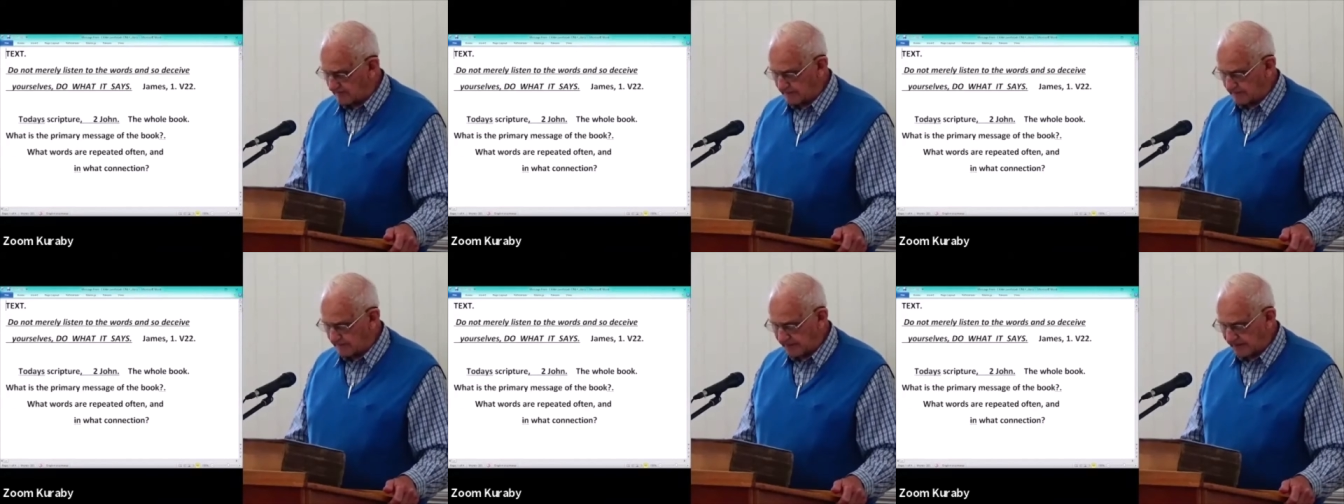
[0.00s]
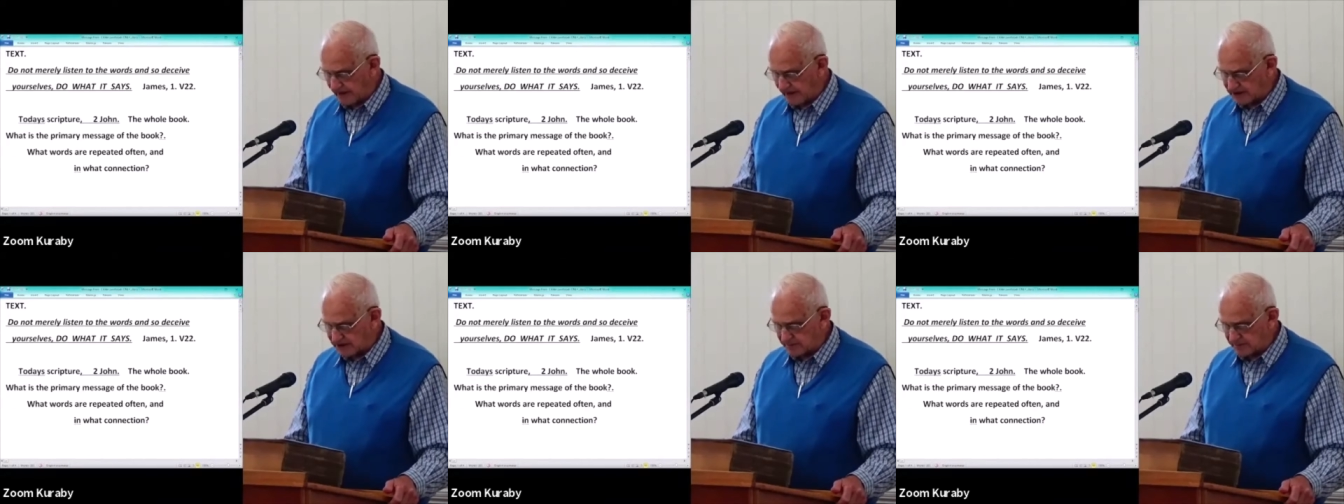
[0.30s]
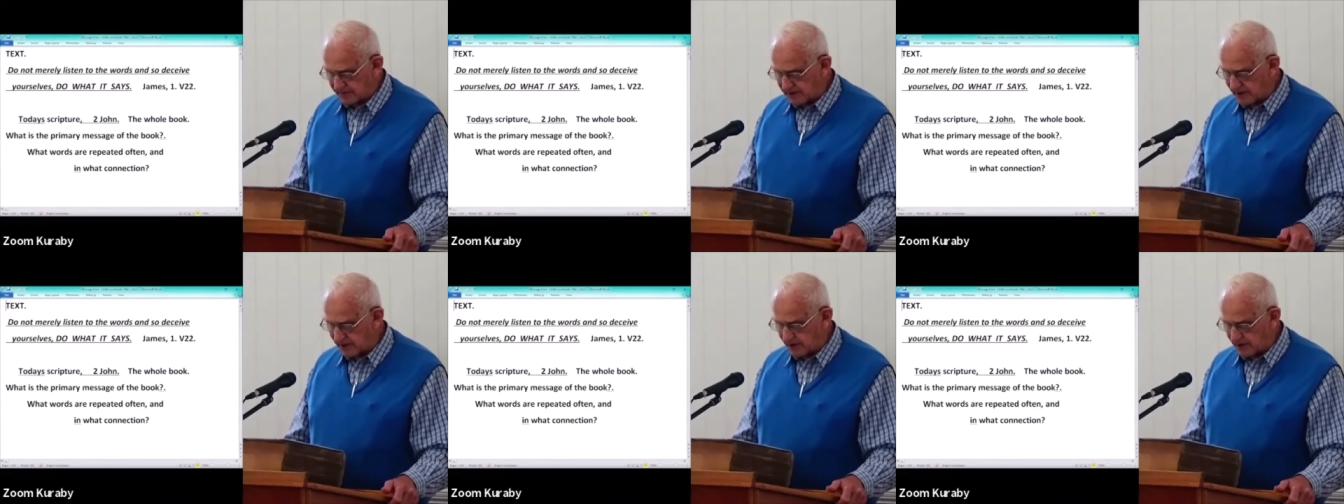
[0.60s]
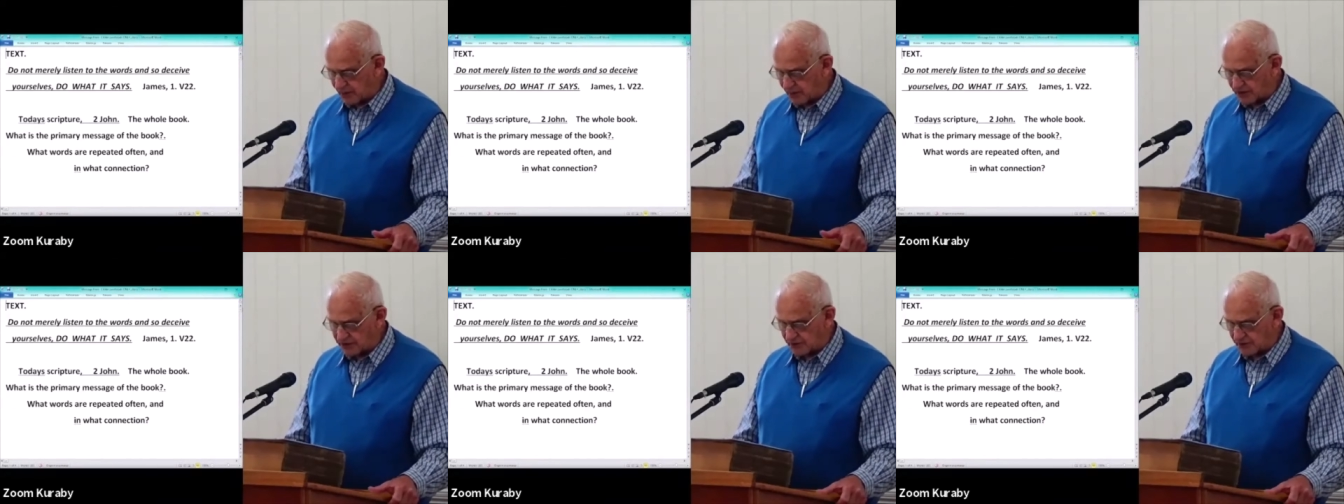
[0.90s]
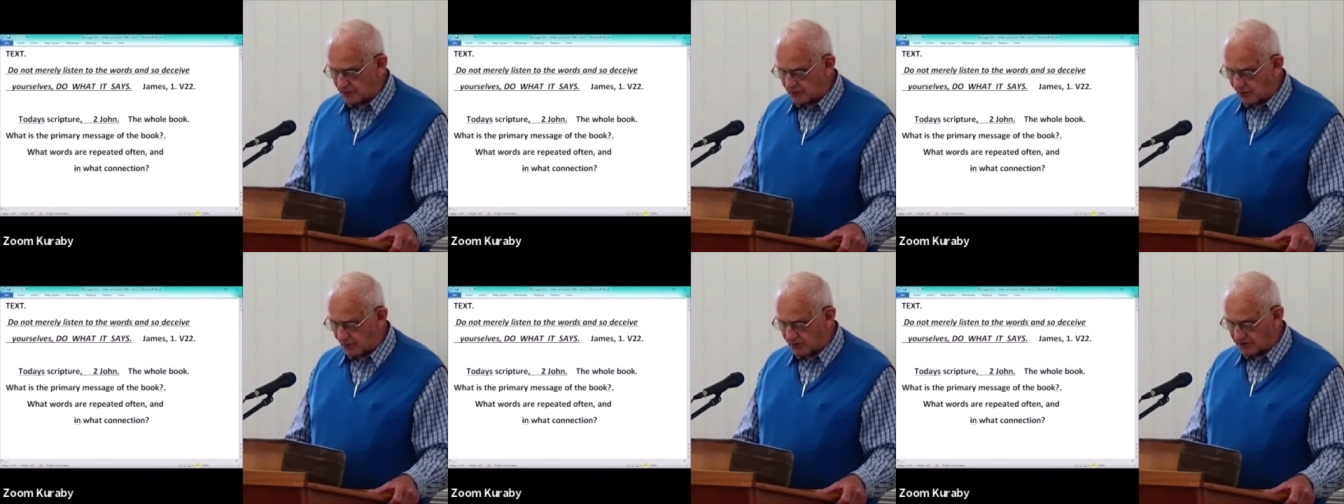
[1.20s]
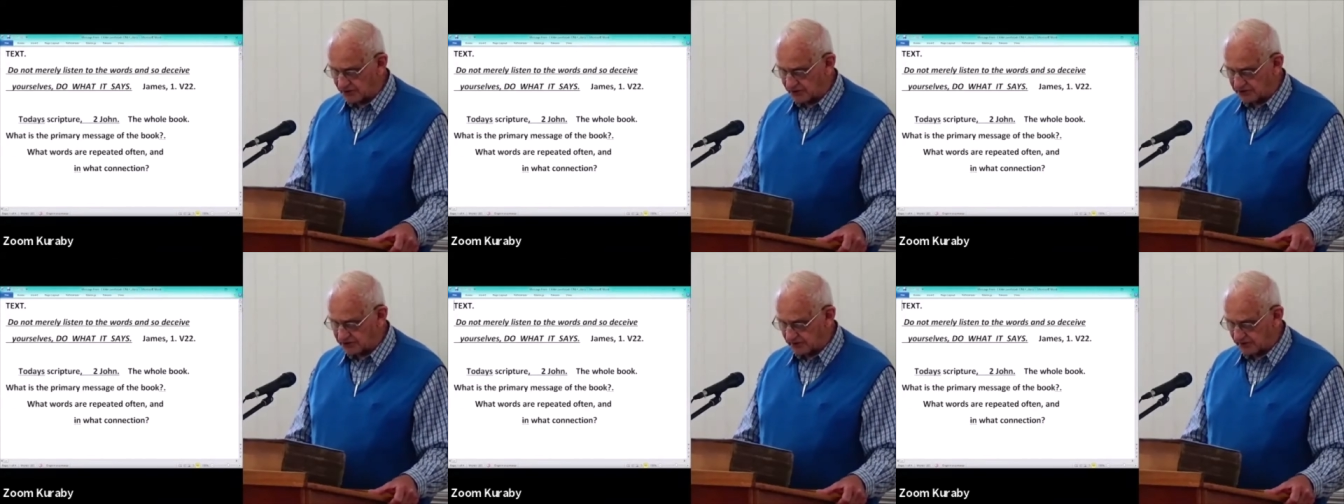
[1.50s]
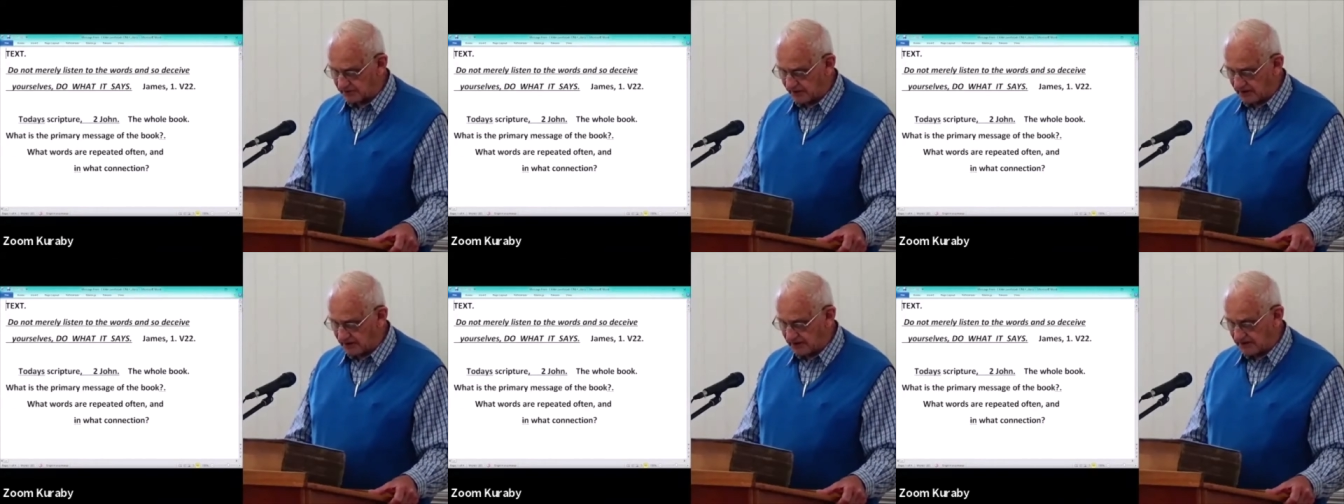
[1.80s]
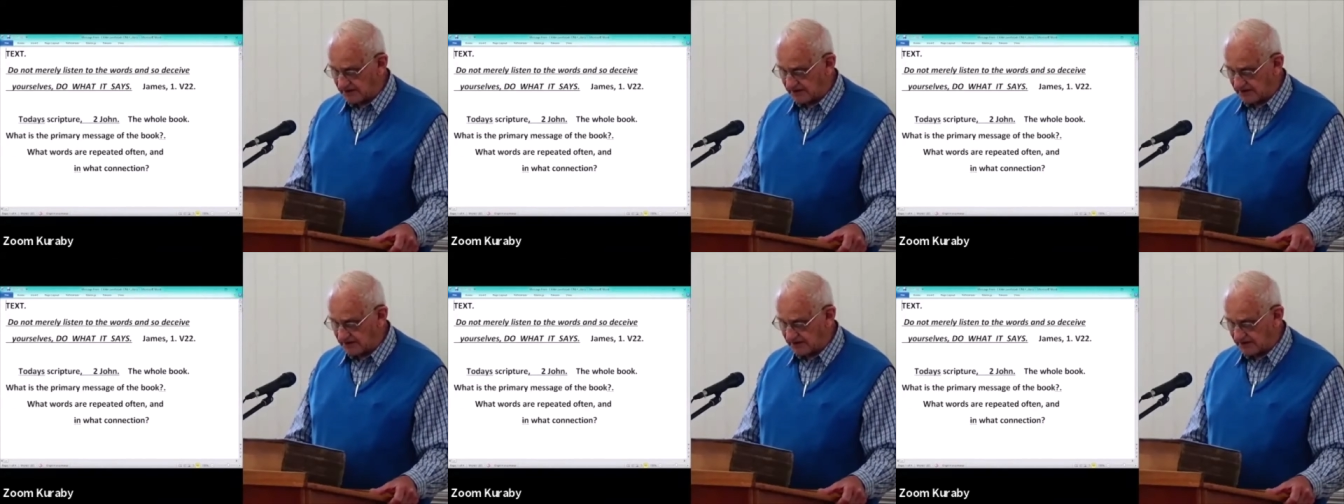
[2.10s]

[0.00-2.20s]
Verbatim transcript: as being what you want it to be.